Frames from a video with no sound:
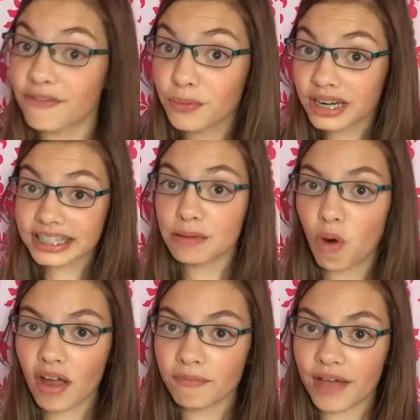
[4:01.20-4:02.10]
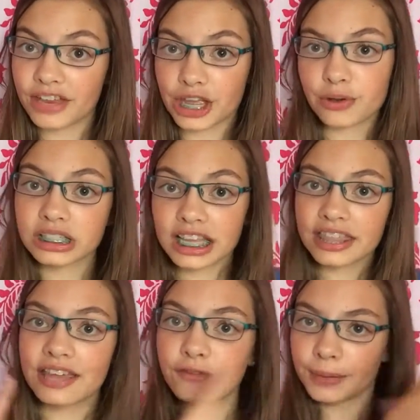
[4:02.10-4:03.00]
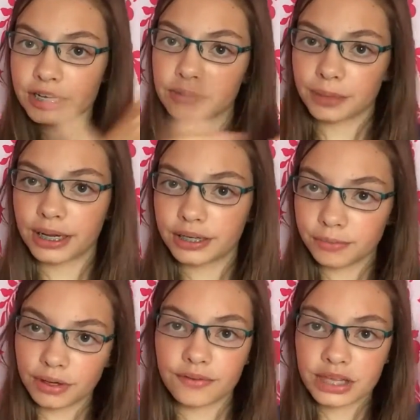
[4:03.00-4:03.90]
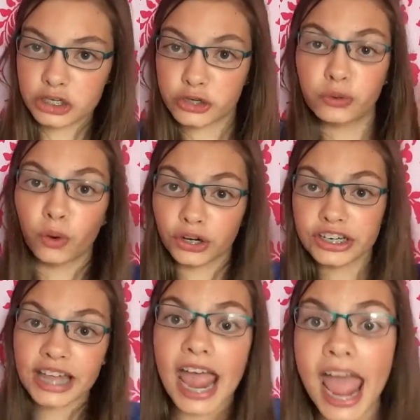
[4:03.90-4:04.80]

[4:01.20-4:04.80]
If you want to see more of my videos, click the information button in one of these two corners,